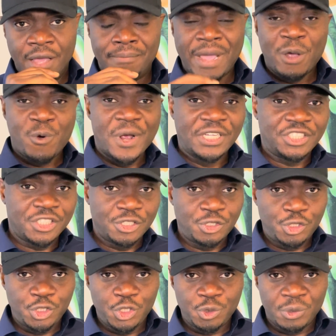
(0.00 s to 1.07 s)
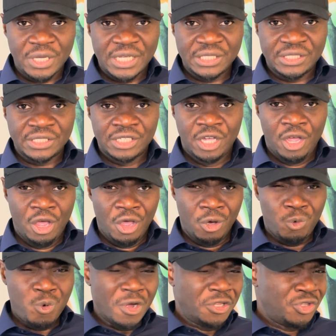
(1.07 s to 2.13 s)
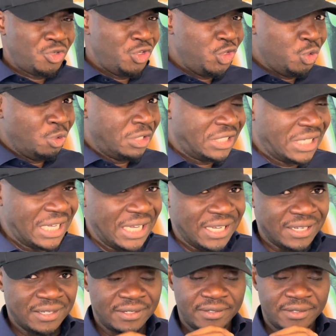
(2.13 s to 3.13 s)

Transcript: My question to you is, what do you see?